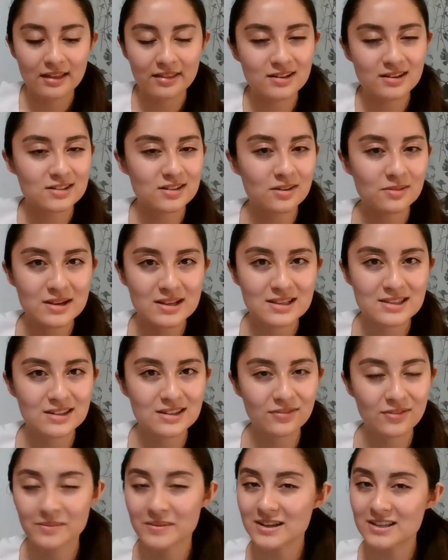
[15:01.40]
always
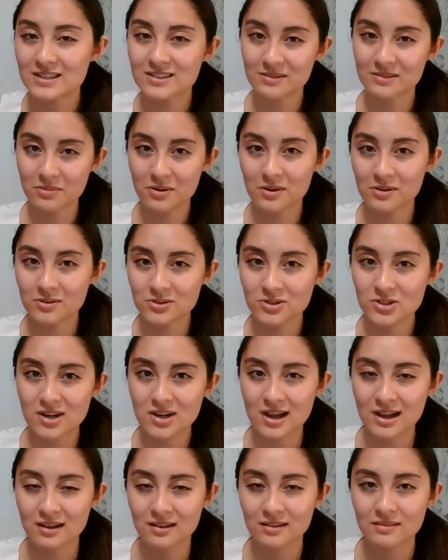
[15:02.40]
different ways to approach
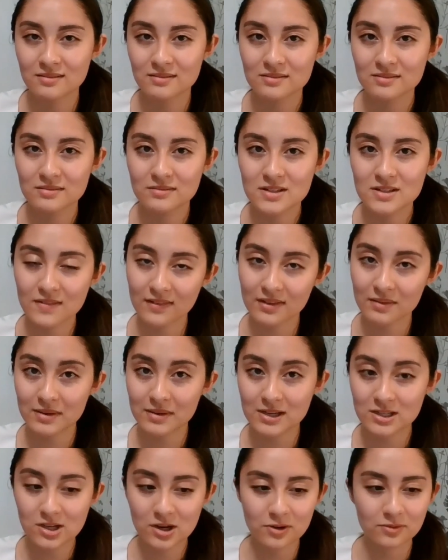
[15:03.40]
uh, developing
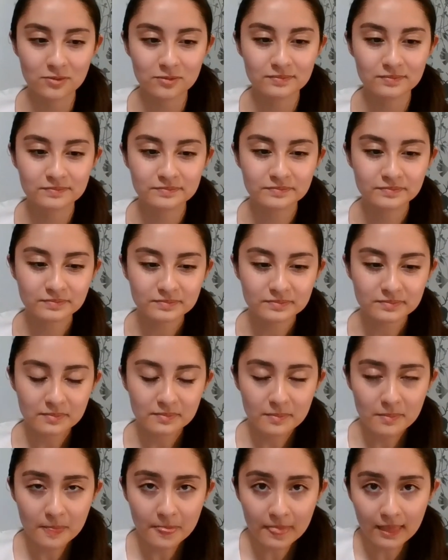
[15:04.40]
tone.
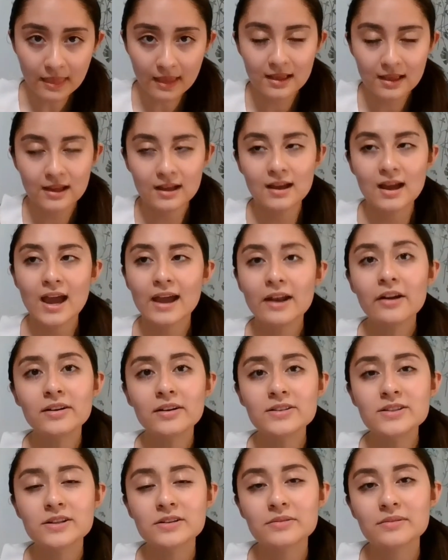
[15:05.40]
And
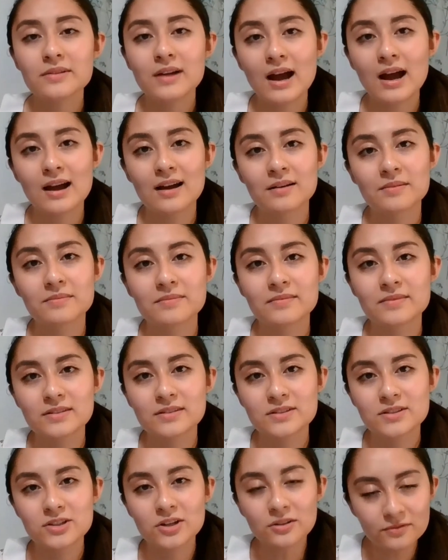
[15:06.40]
also, um,
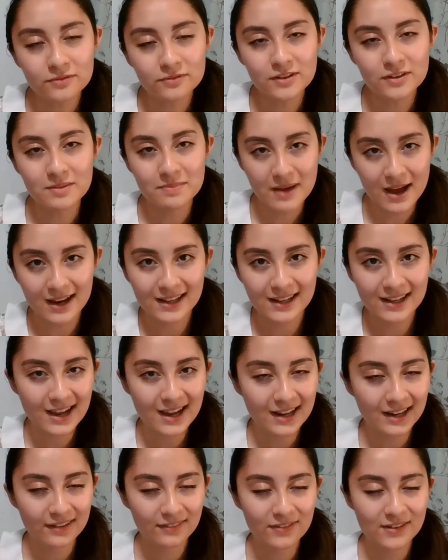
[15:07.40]
don't feel bad again
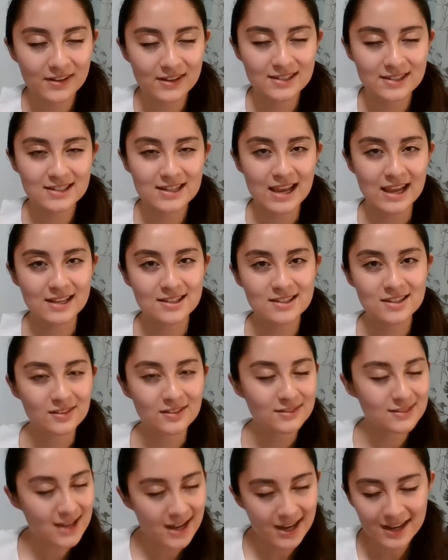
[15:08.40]
if it takes a long
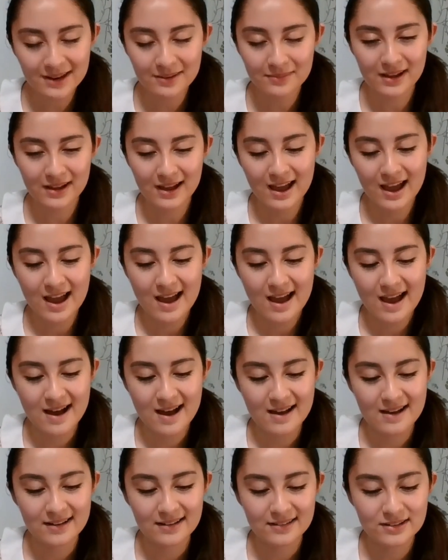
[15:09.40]
time.
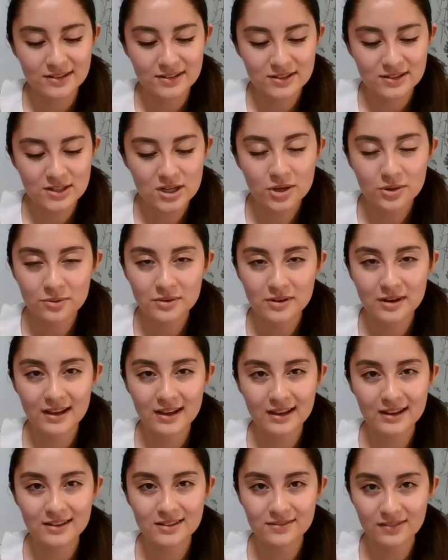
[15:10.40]
Uh, tone
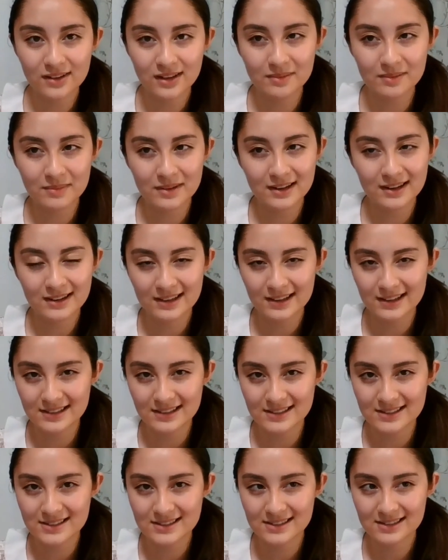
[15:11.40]
development
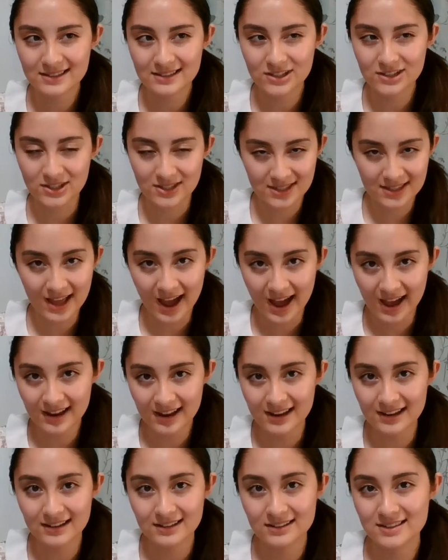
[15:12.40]
is just that
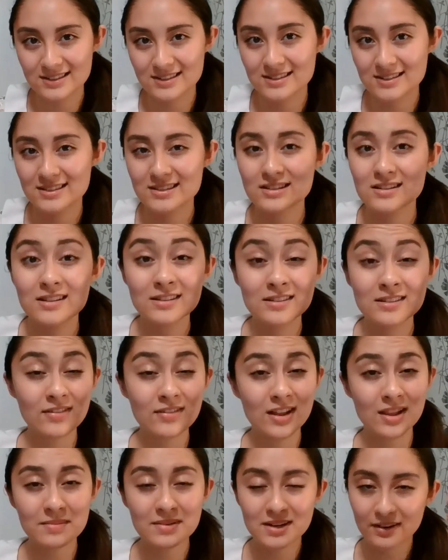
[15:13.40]
it's the
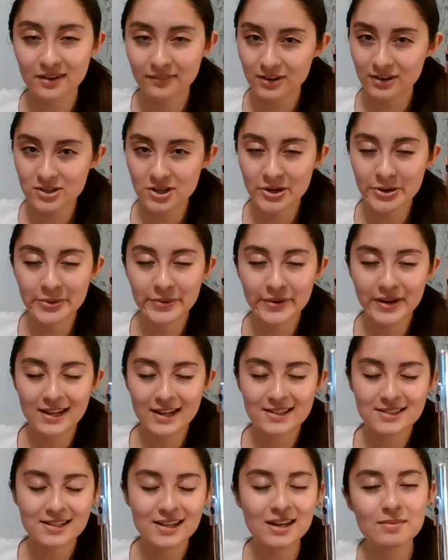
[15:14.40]
development of your tone and
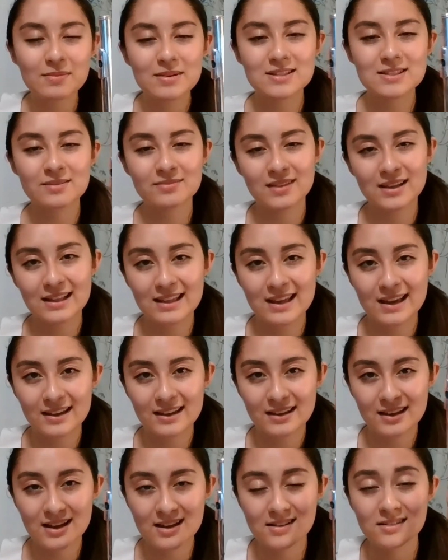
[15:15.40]
it's going to be something that
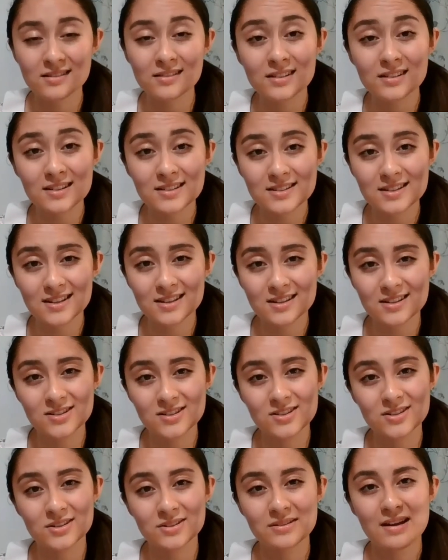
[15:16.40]
you'll continue to
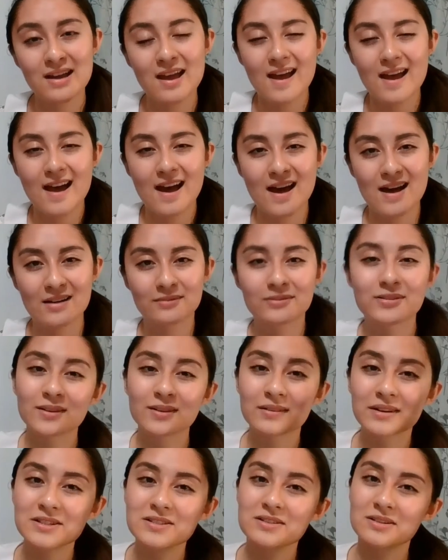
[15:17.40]
do um, for the
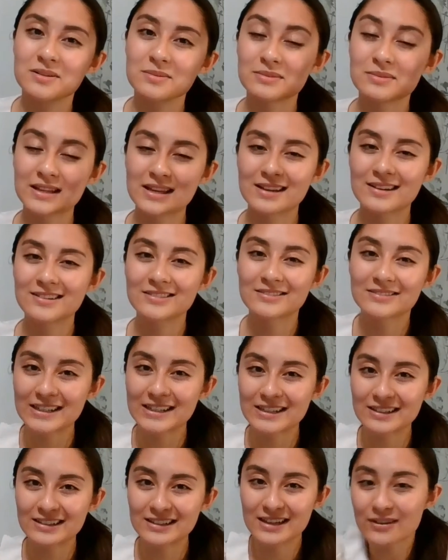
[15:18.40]
rest of your playing
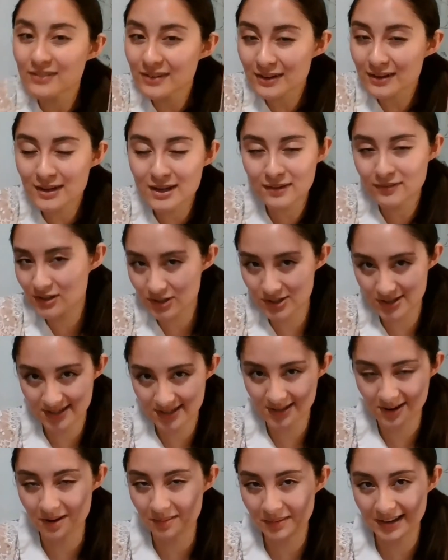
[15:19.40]
career even if you're just a
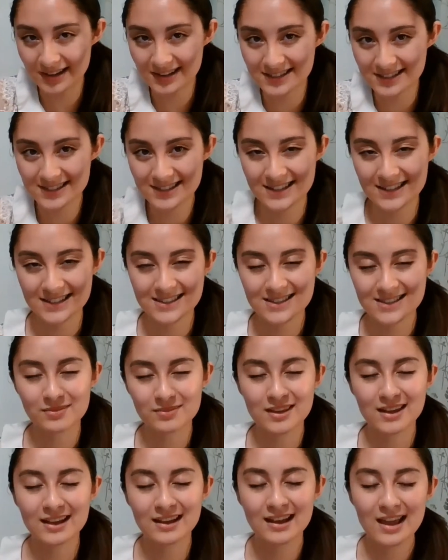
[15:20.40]
hobbyist it's
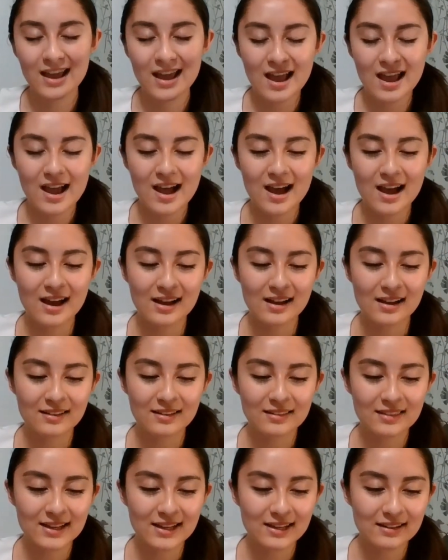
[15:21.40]
something uh,
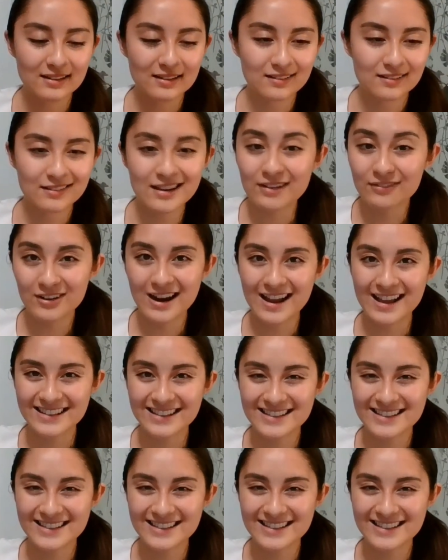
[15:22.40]
that never ends,